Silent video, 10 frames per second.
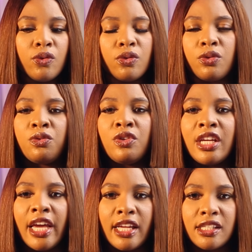3
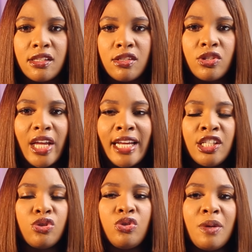years. I
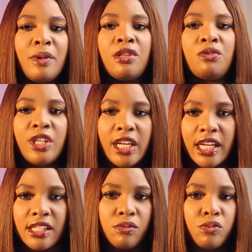need you to give me 3
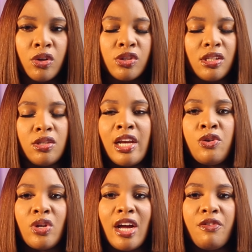years until I
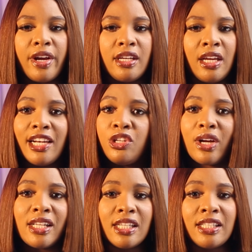know you are ready. And then you
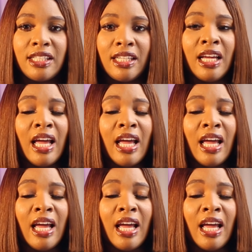can say, Daddy,